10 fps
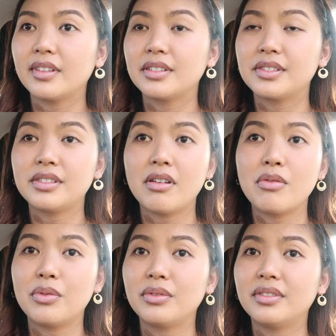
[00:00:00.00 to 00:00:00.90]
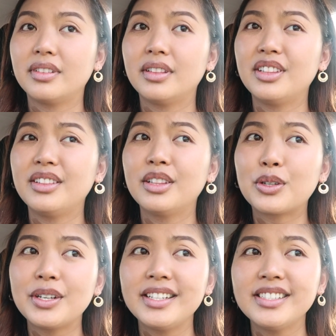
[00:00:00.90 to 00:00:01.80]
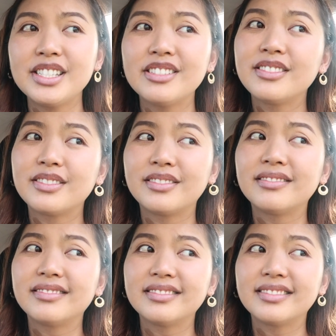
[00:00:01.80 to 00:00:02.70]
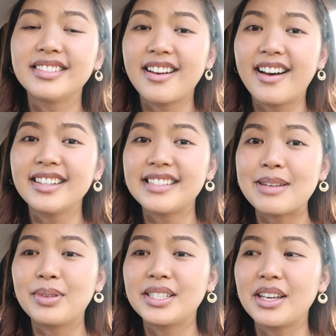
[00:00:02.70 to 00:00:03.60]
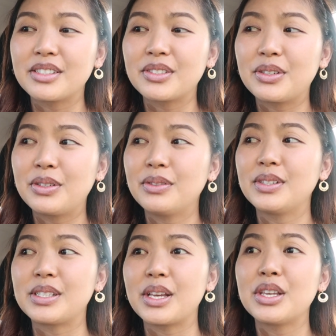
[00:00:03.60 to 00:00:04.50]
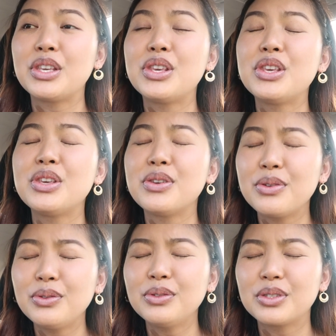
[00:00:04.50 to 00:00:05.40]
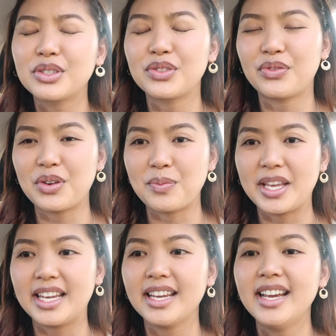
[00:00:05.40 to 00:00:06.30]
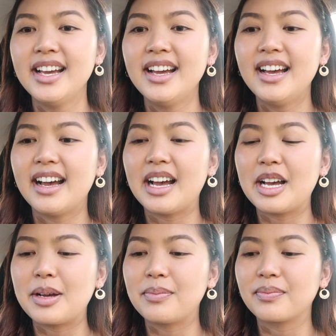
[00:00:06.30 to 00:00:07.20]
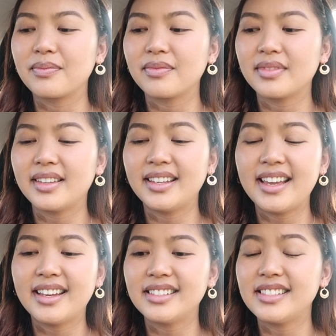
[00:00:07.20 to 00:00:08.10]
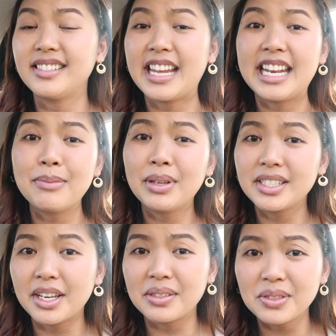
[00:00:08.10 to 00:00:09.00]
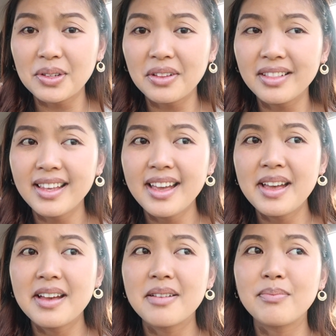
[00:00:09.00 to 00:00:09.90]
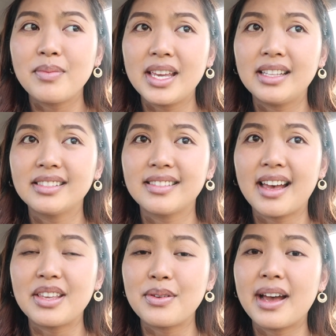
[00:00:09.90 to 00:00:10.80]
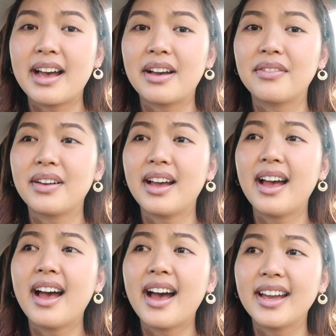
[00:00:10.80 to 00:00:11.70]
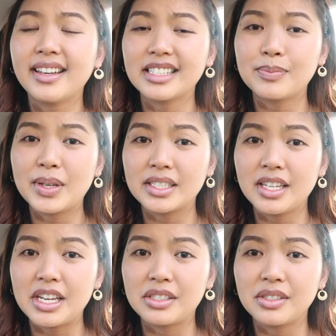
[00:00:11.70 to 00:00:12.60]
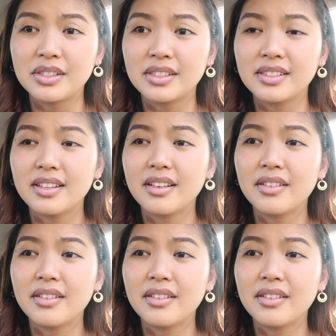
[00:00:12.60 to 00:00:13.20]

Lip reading: So learning to not date potential was huge for me. Again, dating potential means that you have high expectations